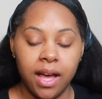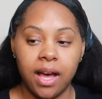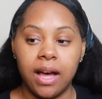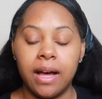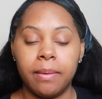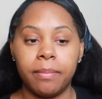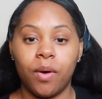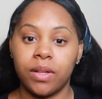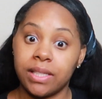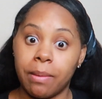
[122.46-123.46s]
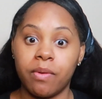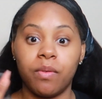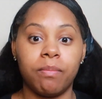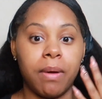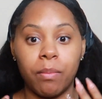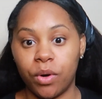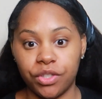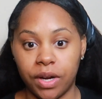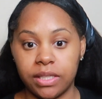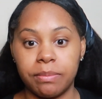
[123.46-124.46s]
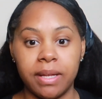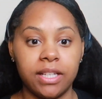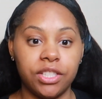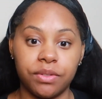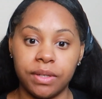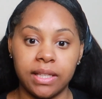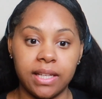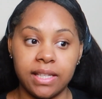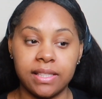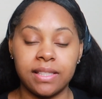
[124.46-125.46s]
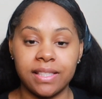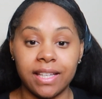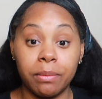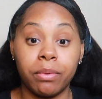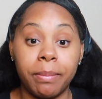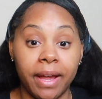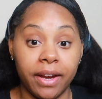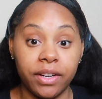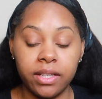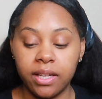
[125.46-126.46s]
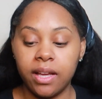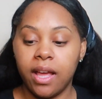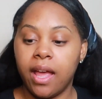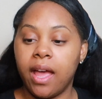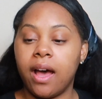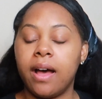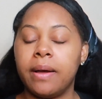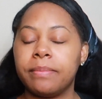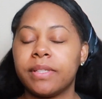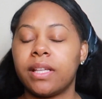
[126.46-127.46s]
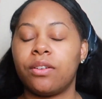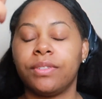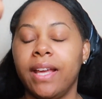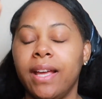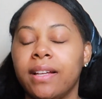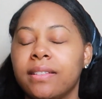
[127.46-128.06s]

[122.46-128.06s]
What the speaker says: on top of my moisturizer, but it just really gets the skin prepared. So yeah,